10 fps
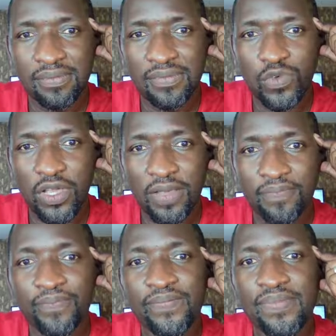Okay,
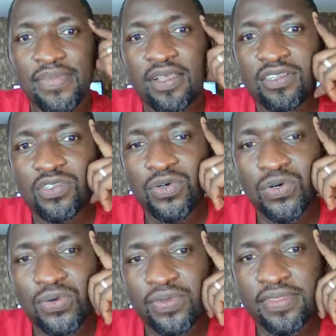
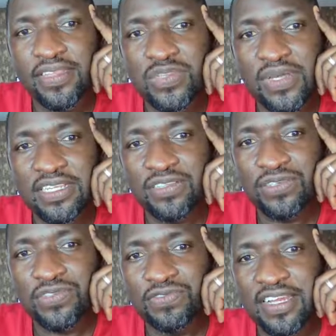so this one is
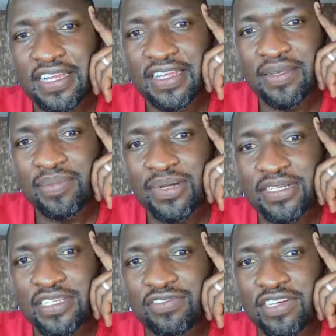also pretty
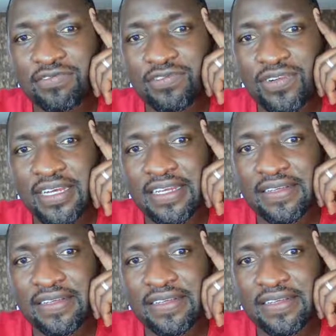straightforward.